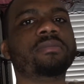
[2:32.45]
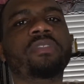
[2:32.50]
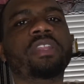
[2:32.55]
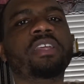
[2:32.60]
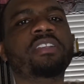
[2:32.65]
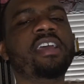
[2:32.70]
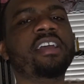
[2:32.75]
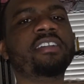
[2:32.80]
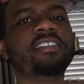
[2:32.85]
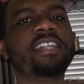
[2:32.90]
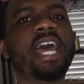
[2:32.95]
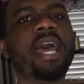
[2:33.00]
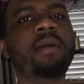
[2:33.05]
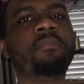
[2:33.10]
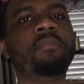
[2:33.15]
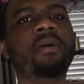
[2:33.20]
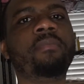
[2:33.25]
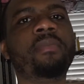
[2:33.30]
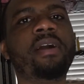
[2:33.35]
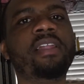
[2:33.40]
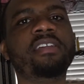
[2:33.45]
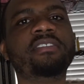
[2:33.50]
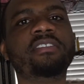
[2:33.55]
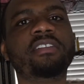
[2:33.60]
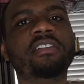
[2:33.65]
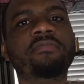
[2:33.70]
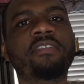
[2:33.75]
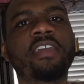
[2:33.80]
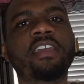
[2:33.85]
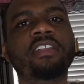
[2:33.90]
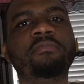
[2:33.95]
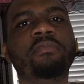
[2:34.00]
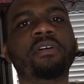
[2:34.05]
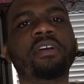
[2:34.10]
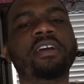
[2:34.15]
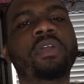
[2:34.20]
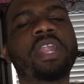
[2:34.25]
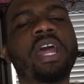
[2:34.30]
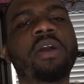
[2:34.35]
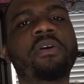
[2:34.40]
The next app on my list is
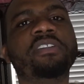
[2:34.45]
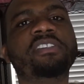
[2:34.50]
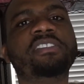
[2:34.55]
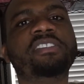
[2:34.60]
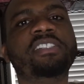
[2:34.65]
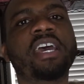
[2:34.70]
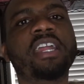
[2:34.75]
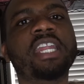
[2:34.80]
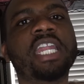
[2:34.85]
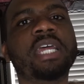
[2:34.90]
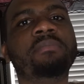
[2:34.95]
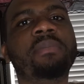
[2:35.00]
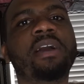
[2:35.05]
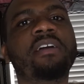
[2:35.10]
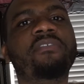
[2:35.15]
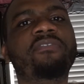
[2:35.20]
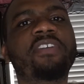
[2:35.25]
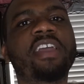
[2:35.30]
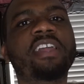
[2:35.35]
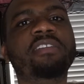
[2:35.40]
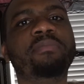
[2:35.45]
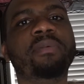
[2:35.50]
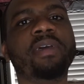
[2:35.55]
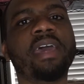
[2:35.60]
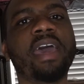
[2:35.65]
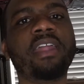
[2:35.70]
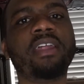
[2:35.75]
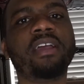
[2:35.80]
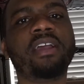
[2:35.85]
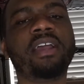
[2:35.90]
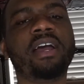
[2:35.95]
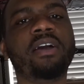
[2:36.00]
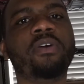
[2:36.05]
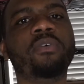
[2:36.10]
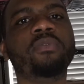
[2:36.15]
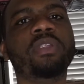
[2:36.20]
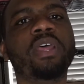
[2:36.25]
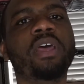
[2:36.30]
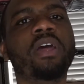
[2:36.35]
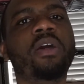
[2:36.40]
Facebook. When I was setting up my Facebook ad
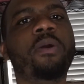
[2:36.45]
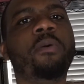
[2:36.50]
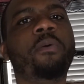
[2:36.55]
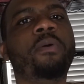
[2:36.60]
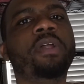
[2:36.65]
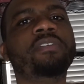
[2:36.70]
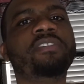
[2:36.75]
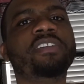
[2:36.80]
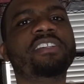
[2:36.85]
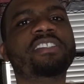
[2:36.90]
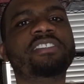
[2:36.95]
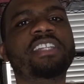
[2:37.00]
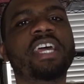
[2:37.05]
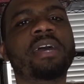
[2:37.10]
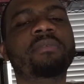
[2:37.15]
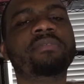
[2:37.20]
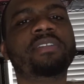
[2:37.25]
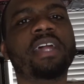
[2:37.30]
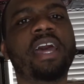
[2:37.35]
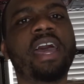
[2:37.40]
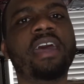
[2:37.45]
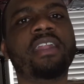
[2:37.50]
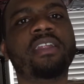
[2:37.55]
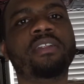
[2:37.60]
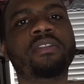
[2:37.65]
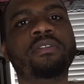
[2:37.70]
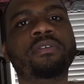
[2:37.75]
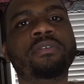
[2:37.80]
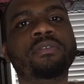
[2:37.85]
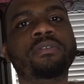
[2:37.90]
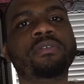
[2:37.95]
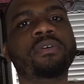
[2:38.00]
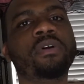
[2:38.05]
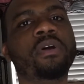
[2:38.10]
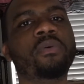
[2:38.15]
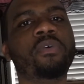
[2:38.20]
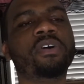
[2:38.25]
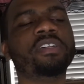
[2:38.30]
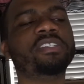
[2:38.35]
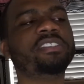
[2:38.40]
account, one of the steps I had to do
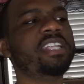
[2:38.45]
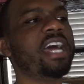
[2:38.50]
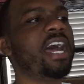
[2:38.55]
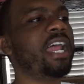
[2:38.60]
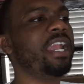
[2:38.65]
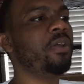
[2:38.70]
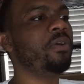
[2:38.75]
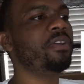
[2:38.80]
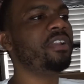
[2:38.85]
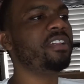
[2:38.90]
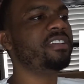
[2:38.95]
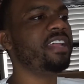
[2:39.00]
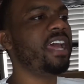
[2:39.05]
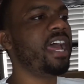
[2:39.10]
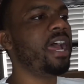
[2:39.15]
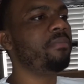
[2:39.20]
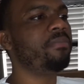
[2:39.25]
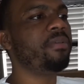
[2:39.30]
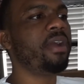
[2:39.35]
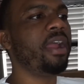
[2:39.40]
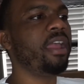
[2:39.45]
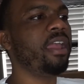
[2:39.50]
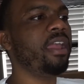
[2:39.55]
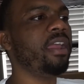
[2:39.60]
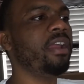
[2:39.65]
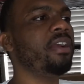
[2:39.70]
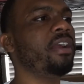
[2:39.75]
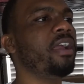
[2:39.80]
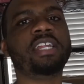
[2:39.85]
was download this app right here.